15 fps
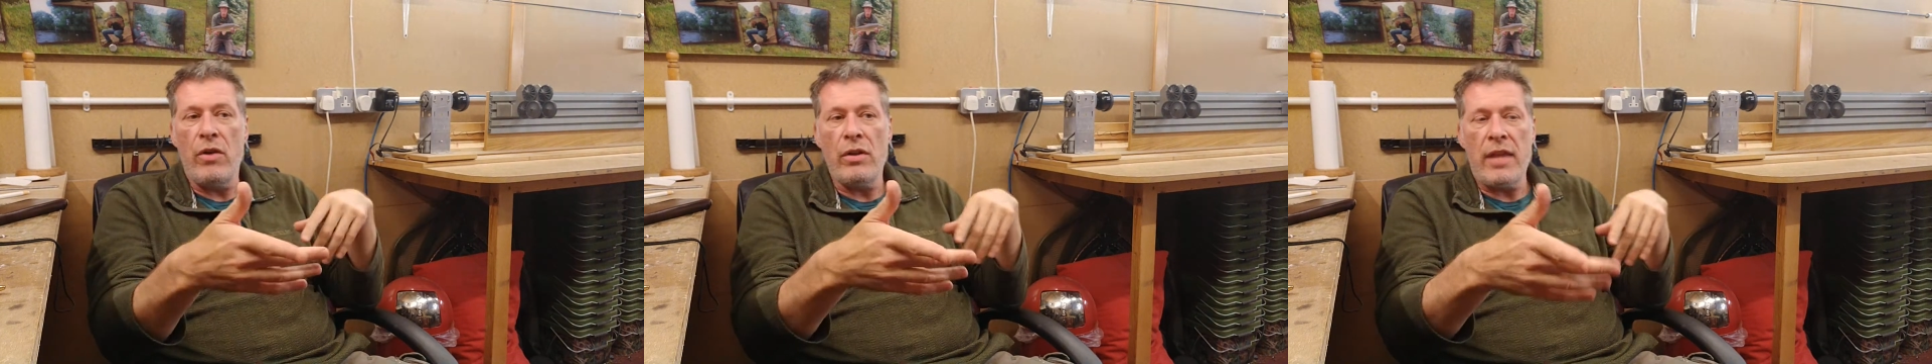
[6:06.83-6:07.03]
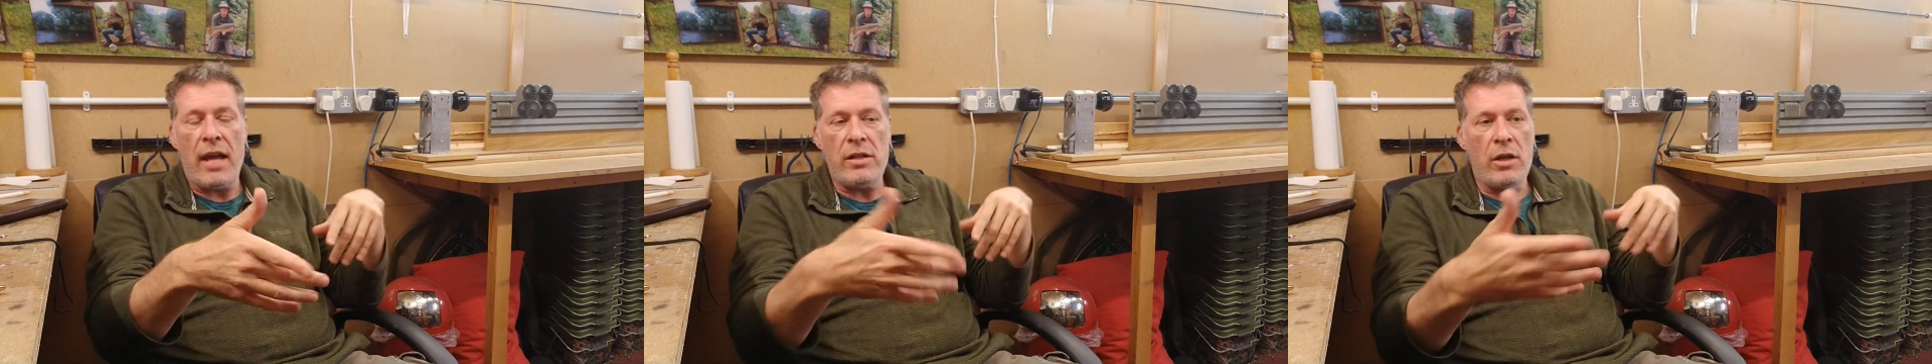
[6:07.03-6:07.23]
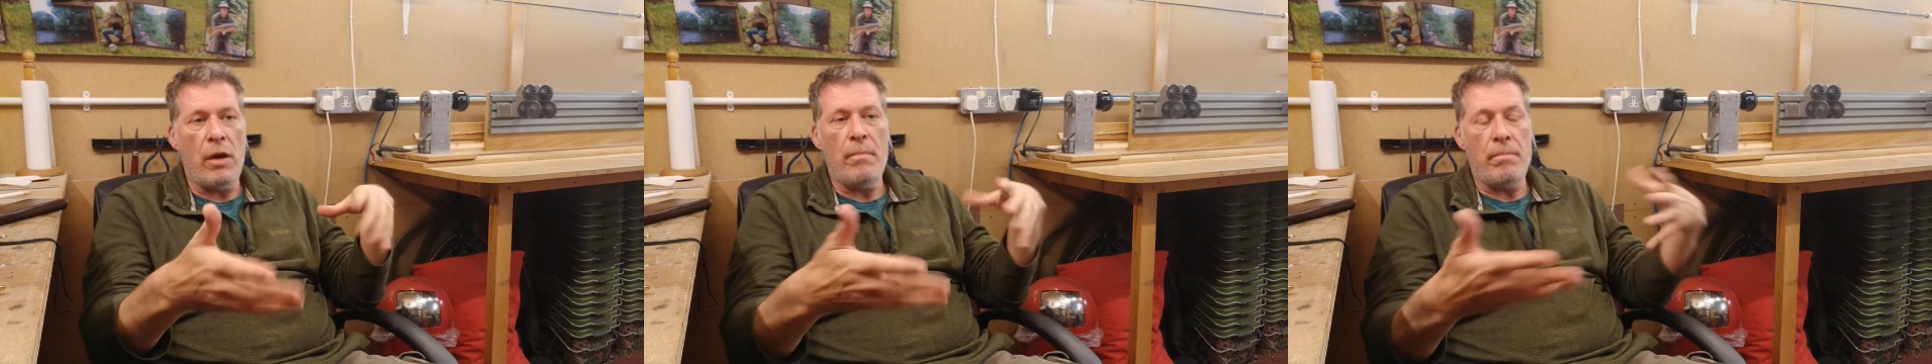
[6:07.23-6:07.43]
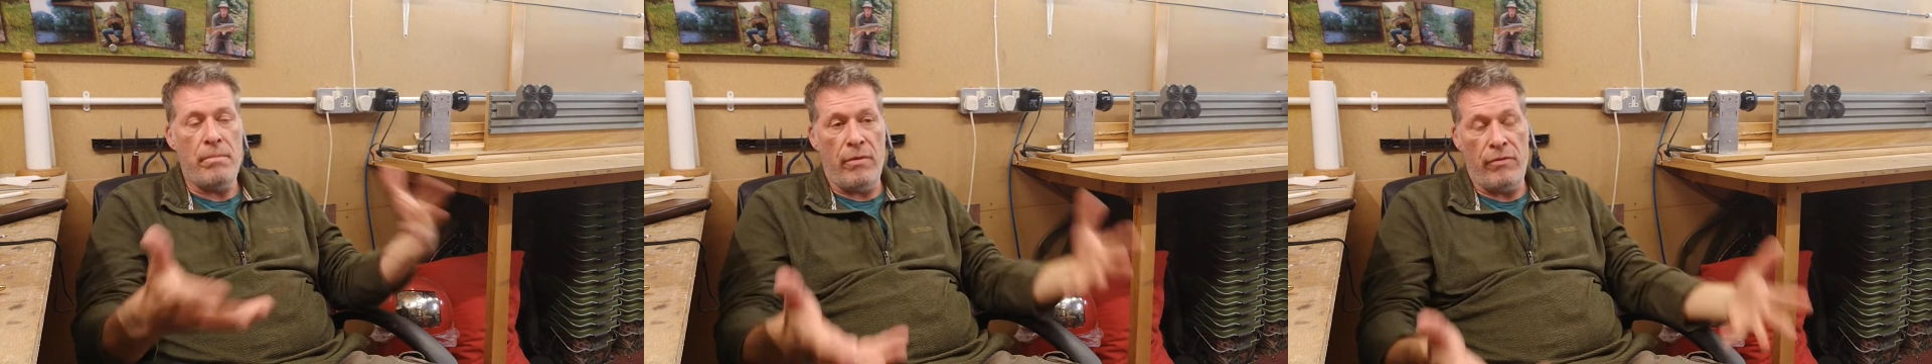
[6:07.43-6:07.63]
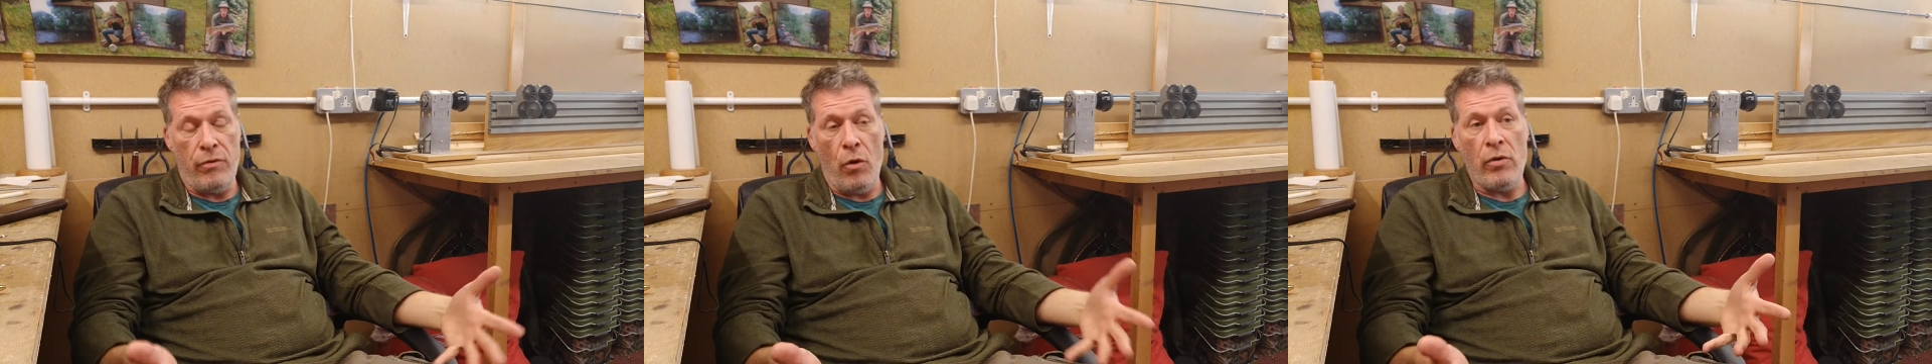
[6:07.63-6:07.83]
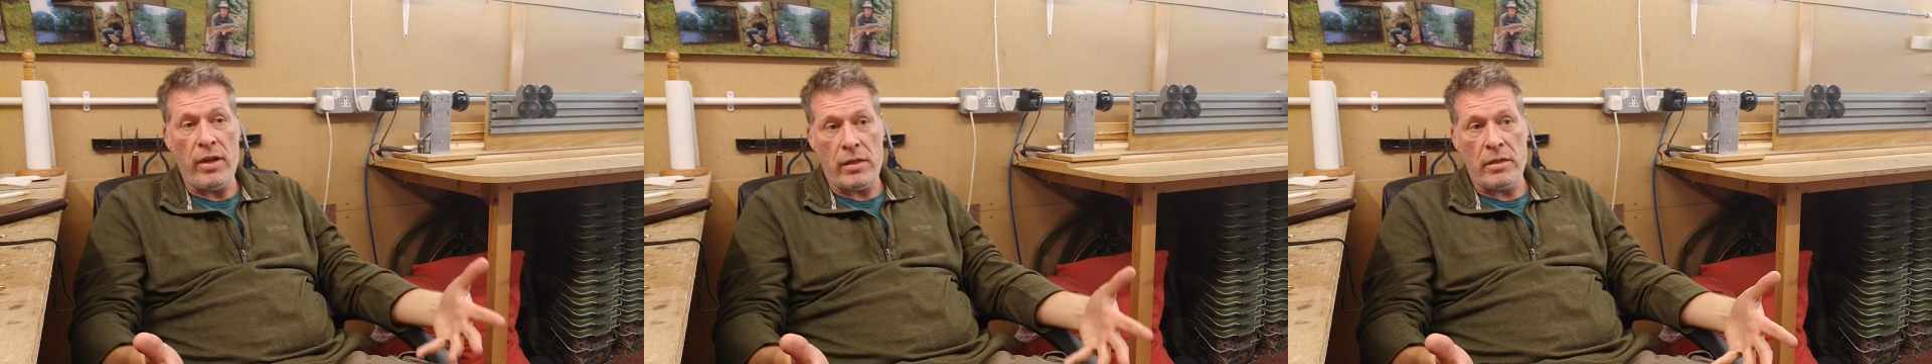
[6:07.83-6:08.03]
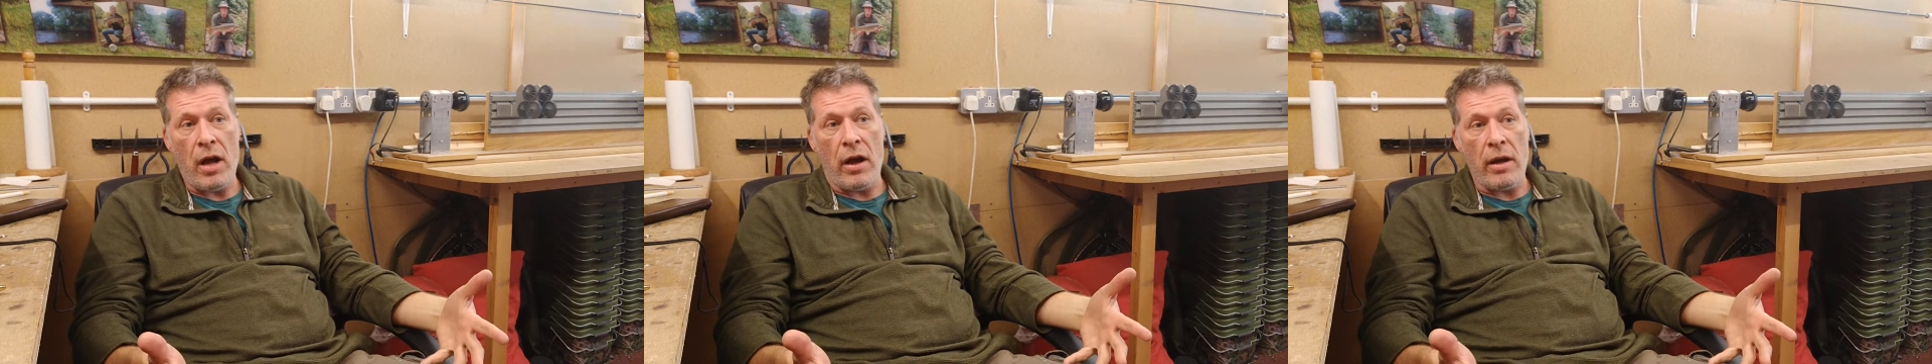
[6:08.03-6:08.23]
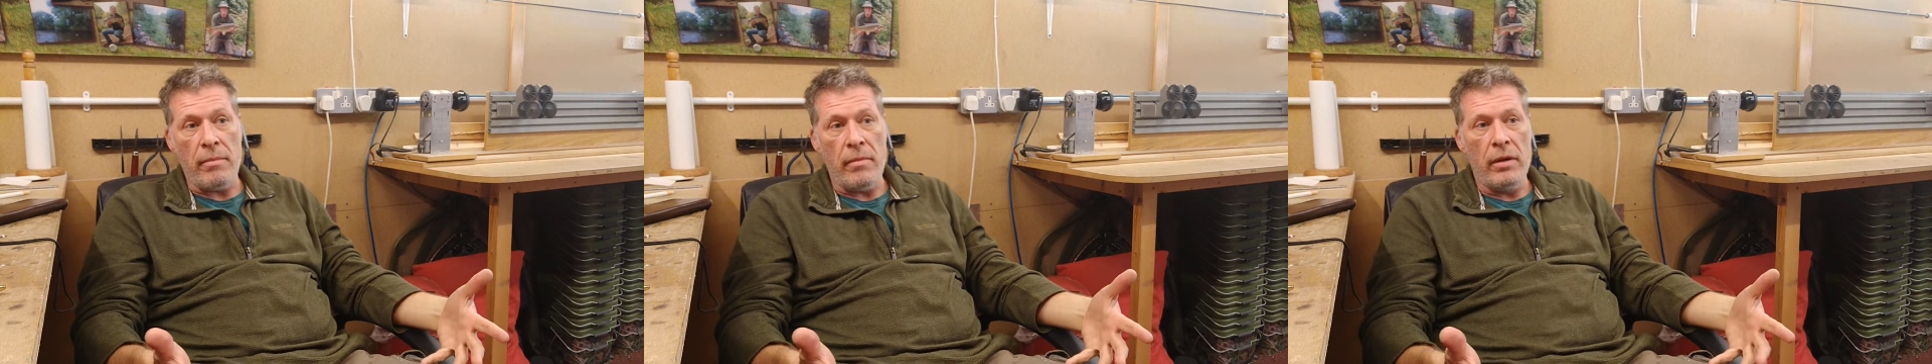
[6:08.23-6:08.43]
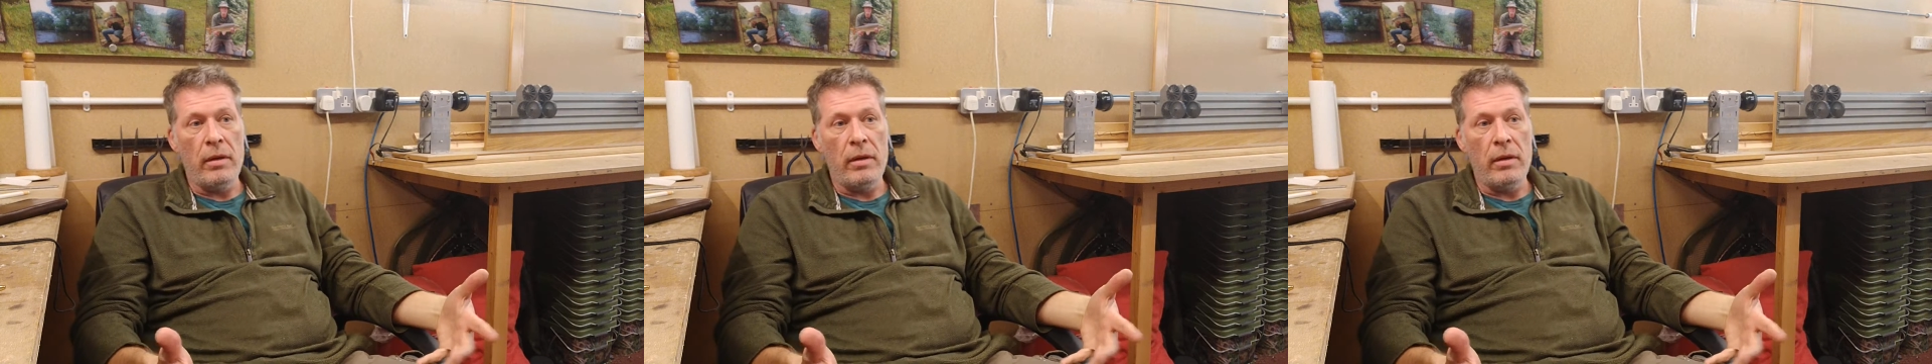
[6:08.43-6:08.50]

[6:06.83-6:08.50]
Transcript: heard that term, before its time.